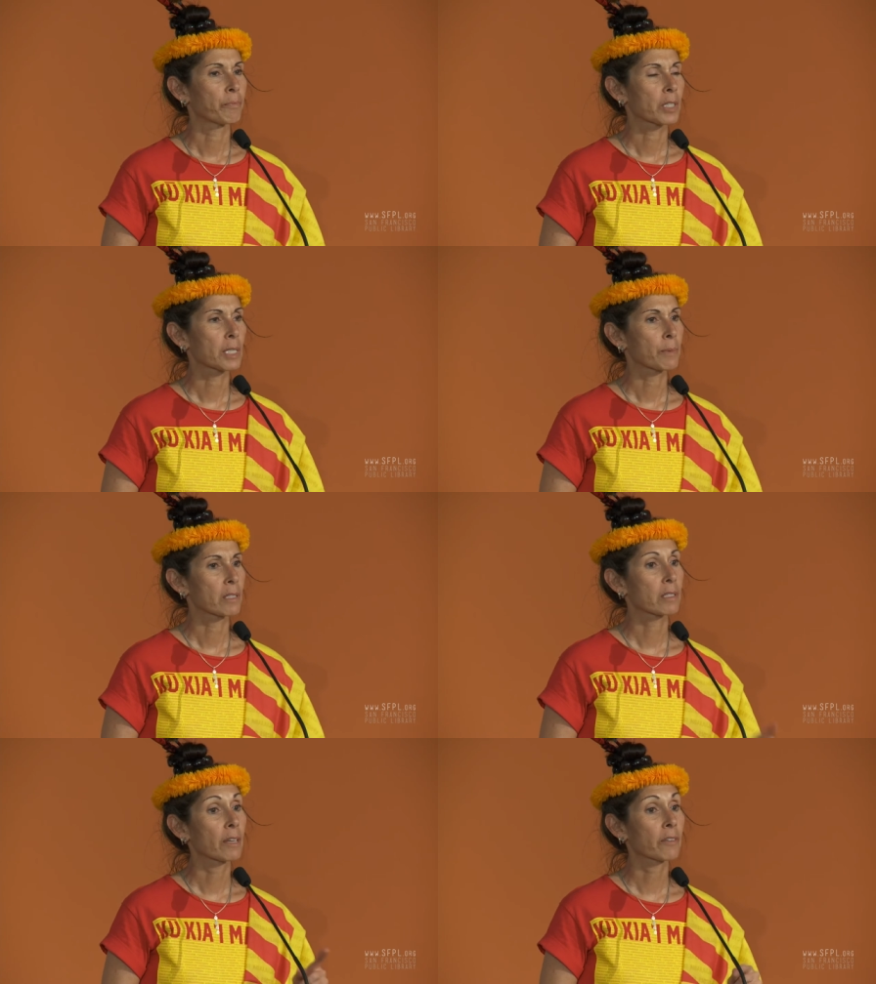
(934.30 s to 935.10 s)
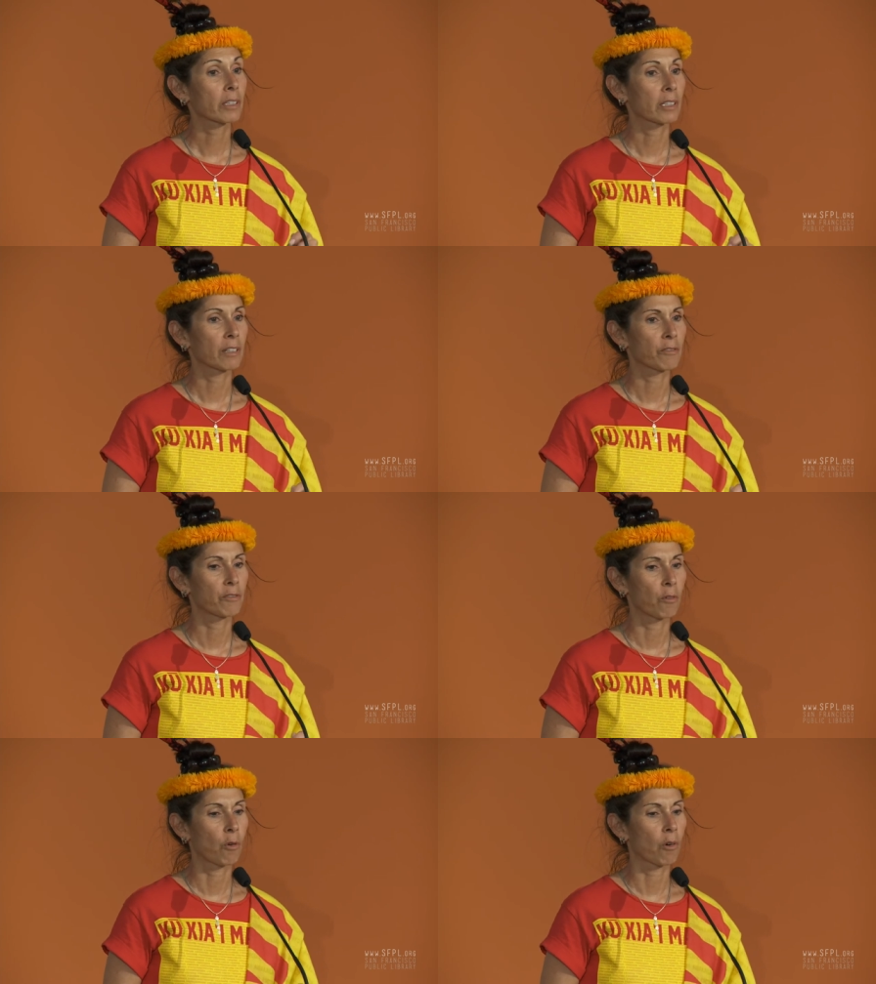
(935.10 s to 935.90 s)
specifically
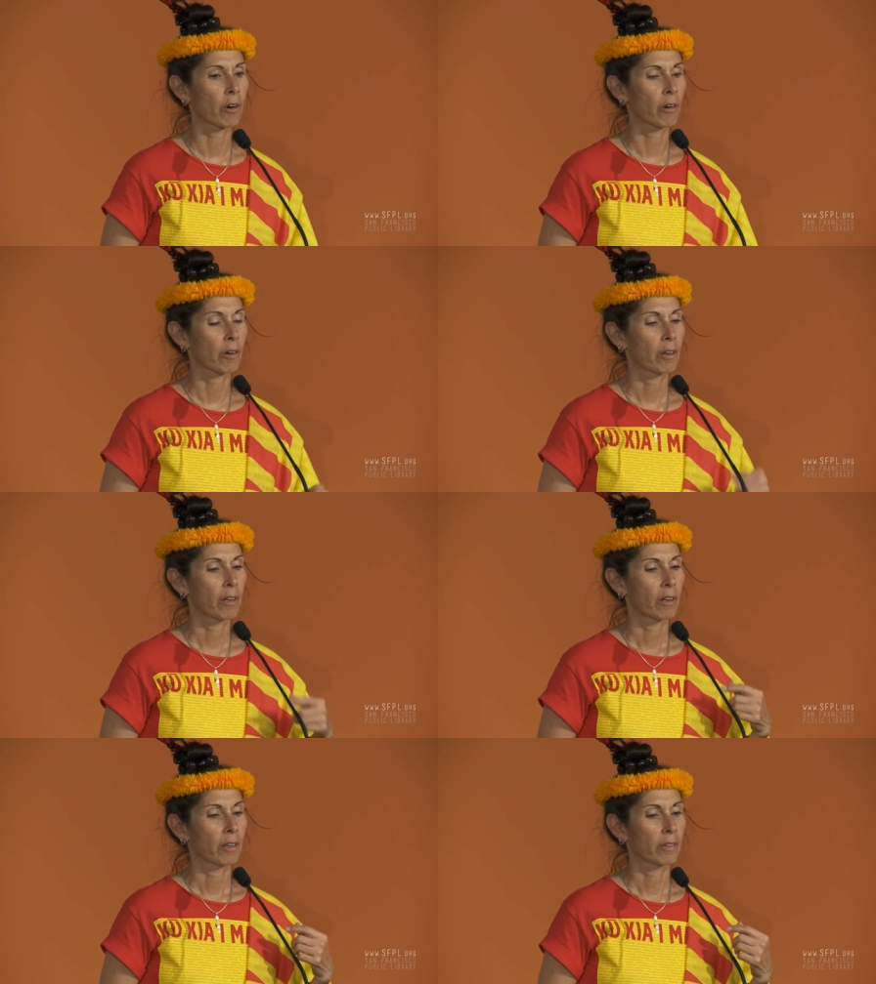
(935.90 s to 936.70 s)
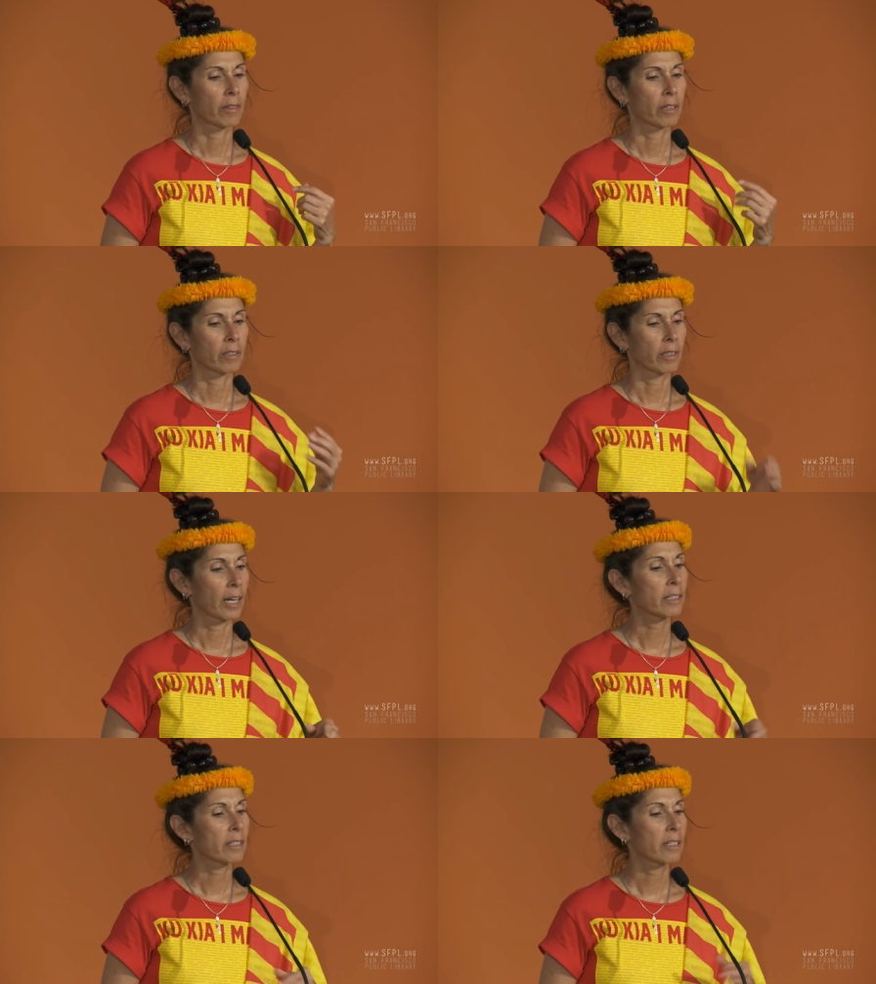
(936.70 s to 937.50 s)
for the
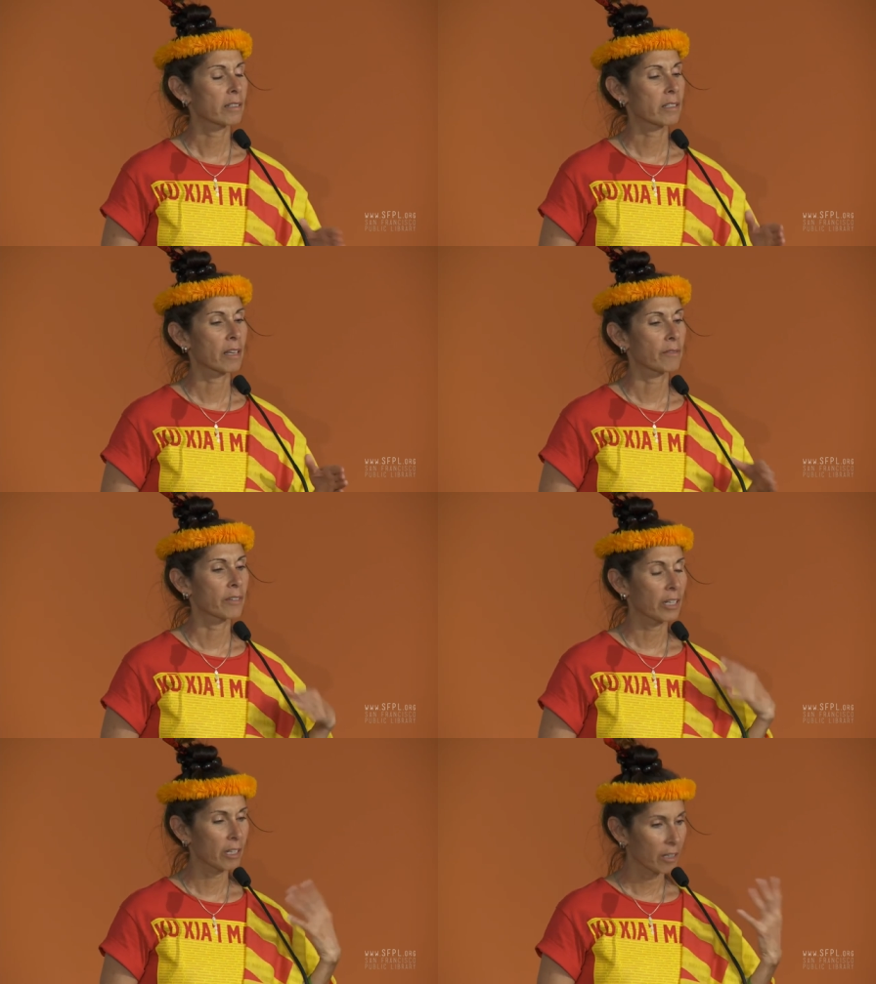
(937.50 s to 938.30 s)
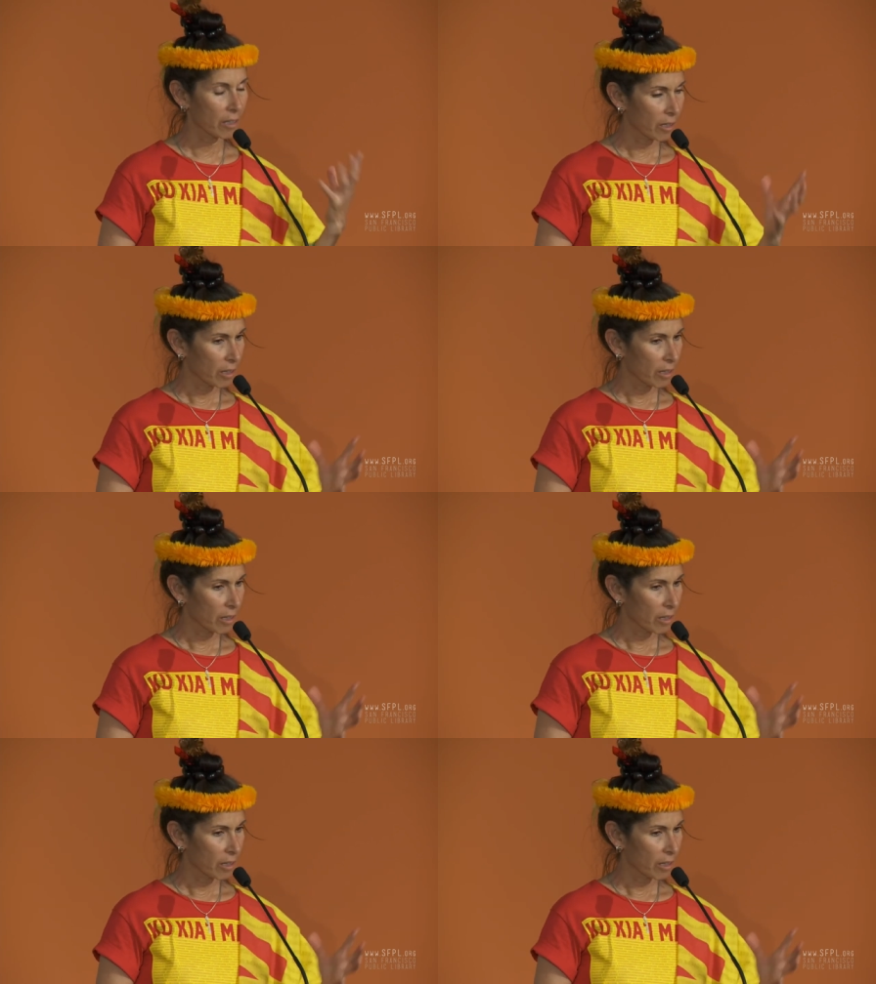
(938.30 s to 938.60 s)
1970